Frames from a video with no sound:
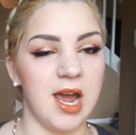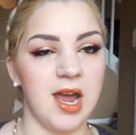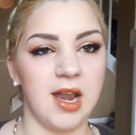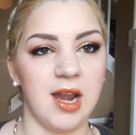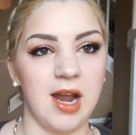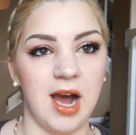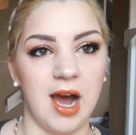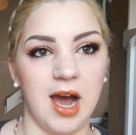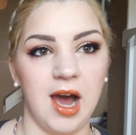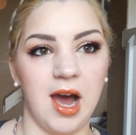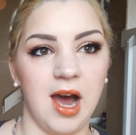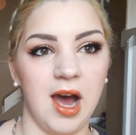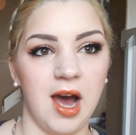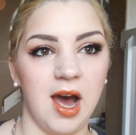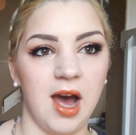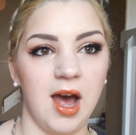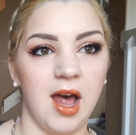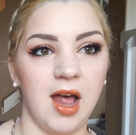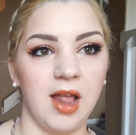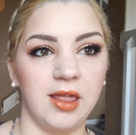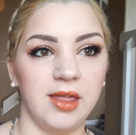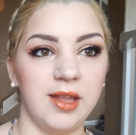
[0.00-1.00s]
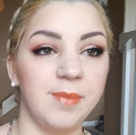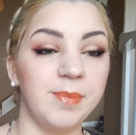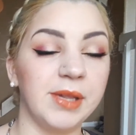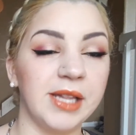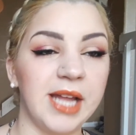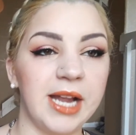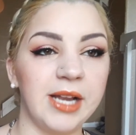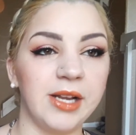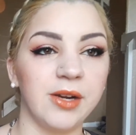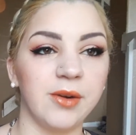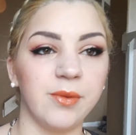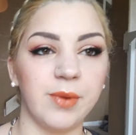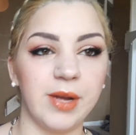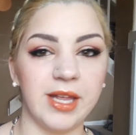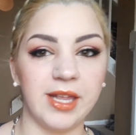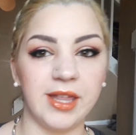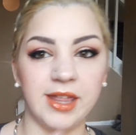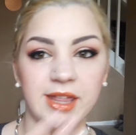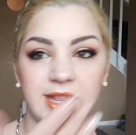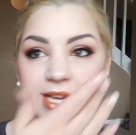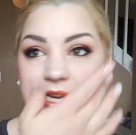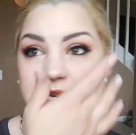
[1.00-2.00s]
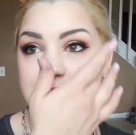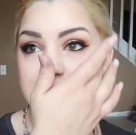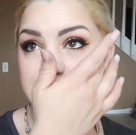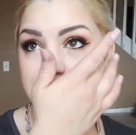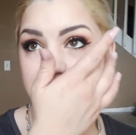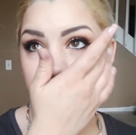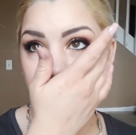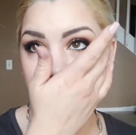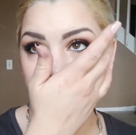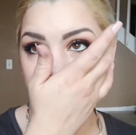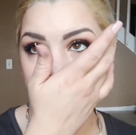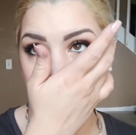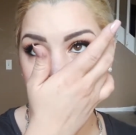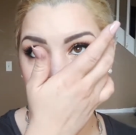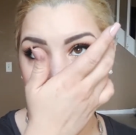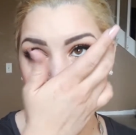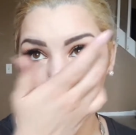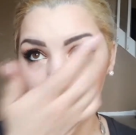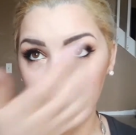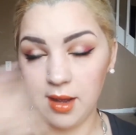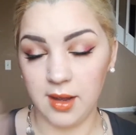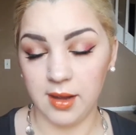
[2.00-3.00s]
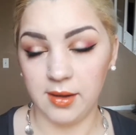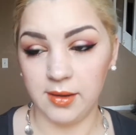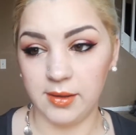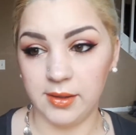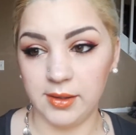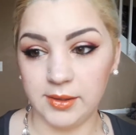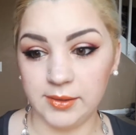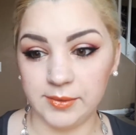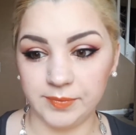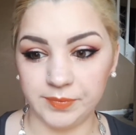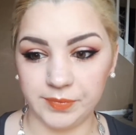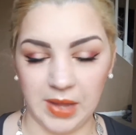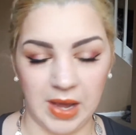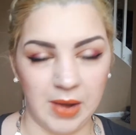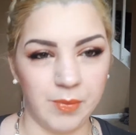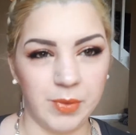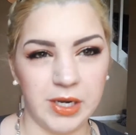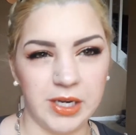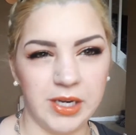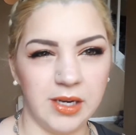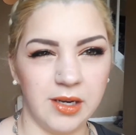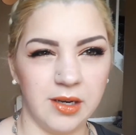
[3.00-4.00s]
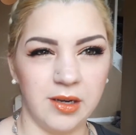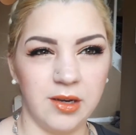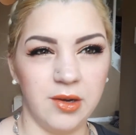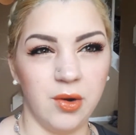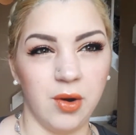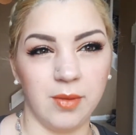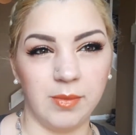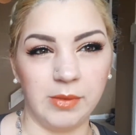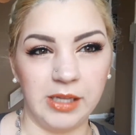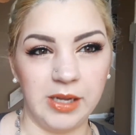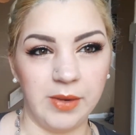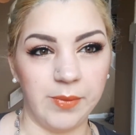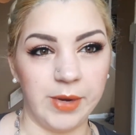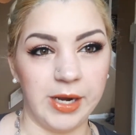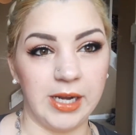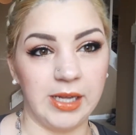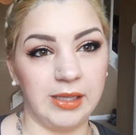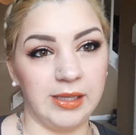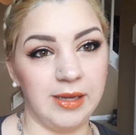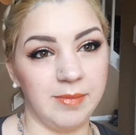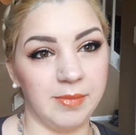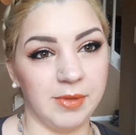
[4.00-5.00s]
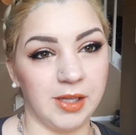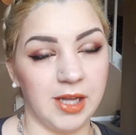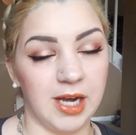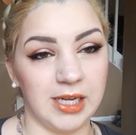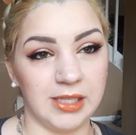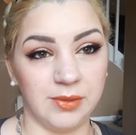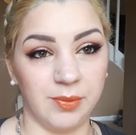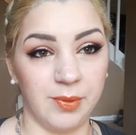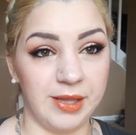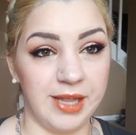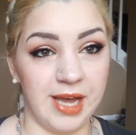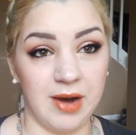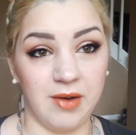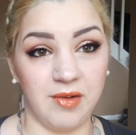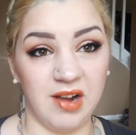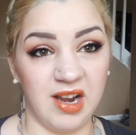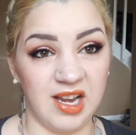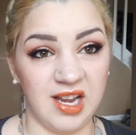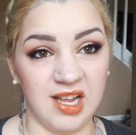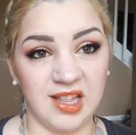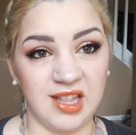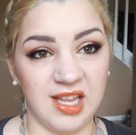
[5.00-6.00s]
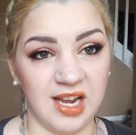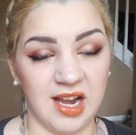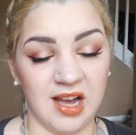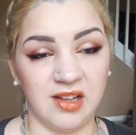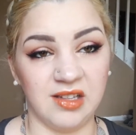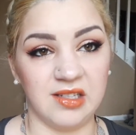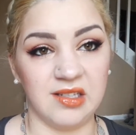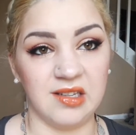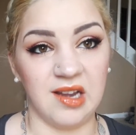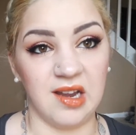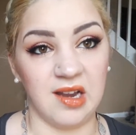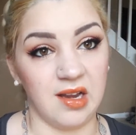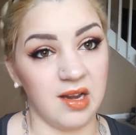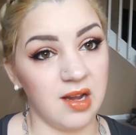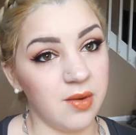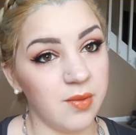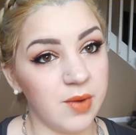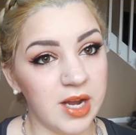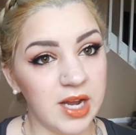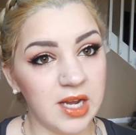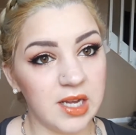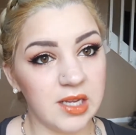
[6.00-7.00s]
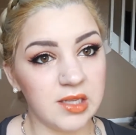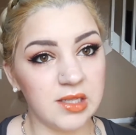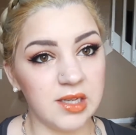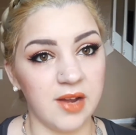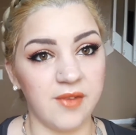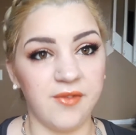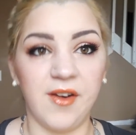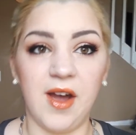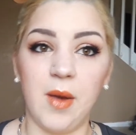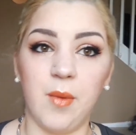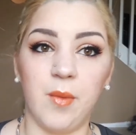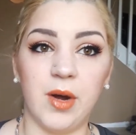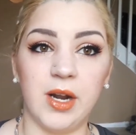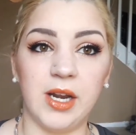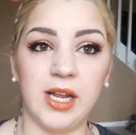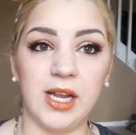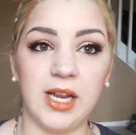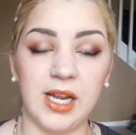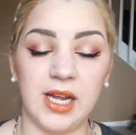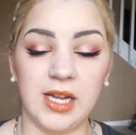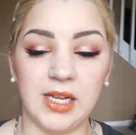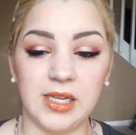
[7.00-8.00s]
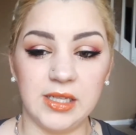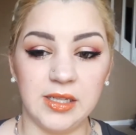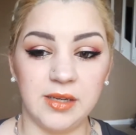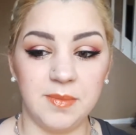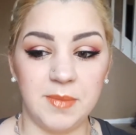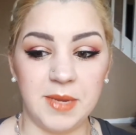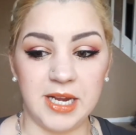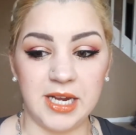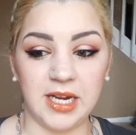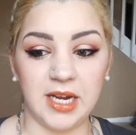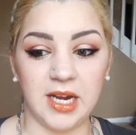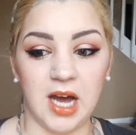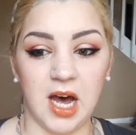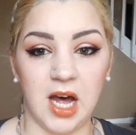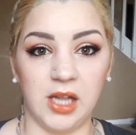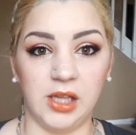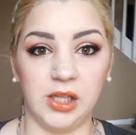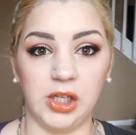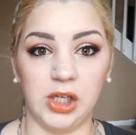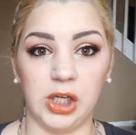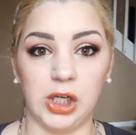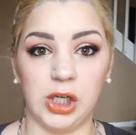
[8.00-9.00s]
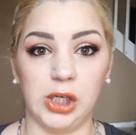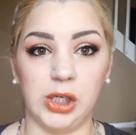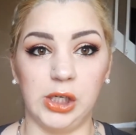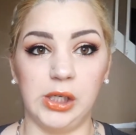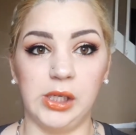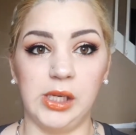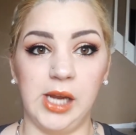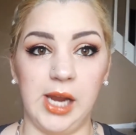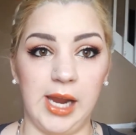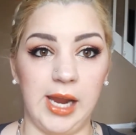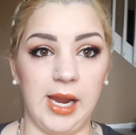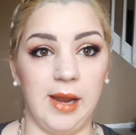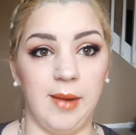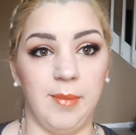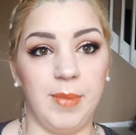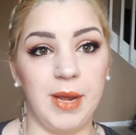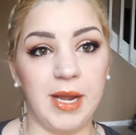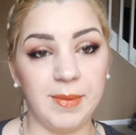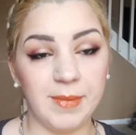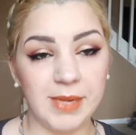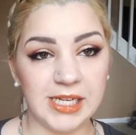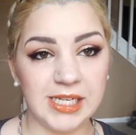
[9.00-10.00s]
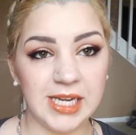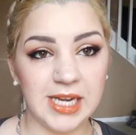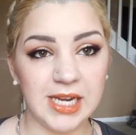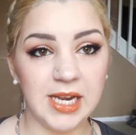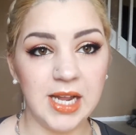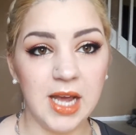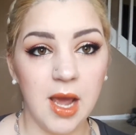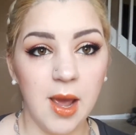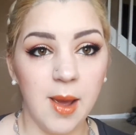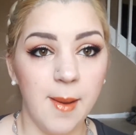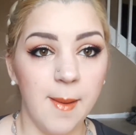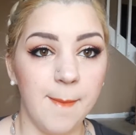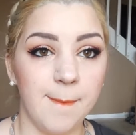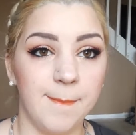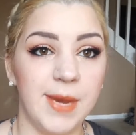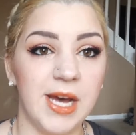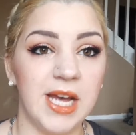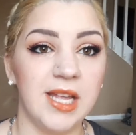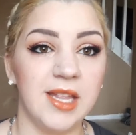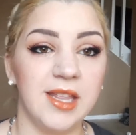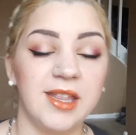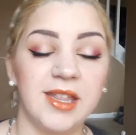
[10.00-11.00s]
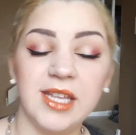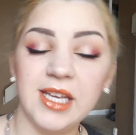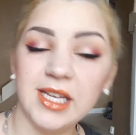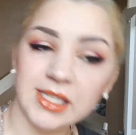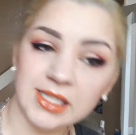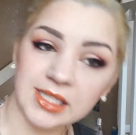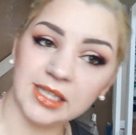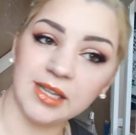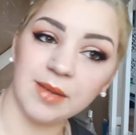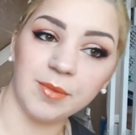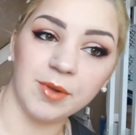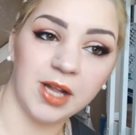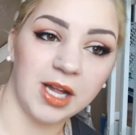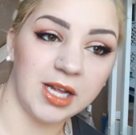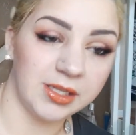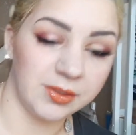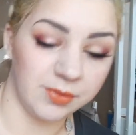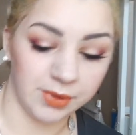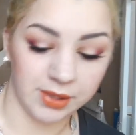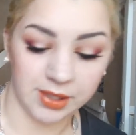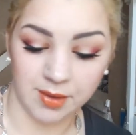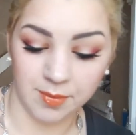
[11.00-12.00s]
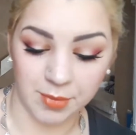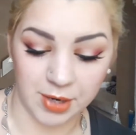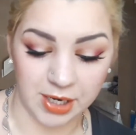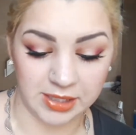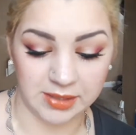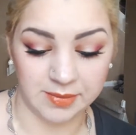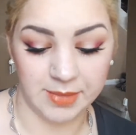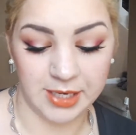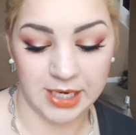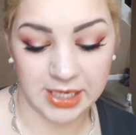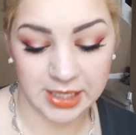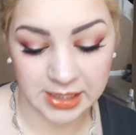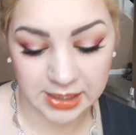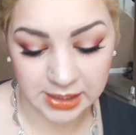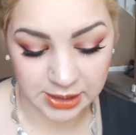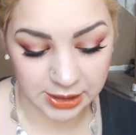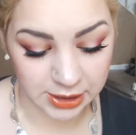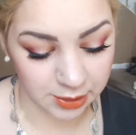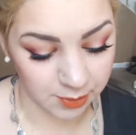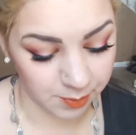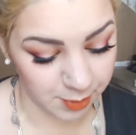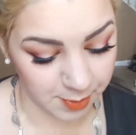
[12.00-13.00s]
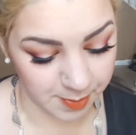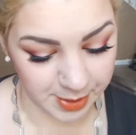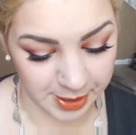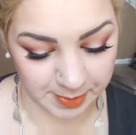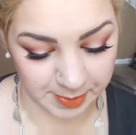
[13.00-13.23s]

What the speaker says: a lip liner with this, but I wouldn't normally wear a lip gloss without anything else anyways if I wanted it to be colored and pigmented. But this lip gloss really impressed me. It is super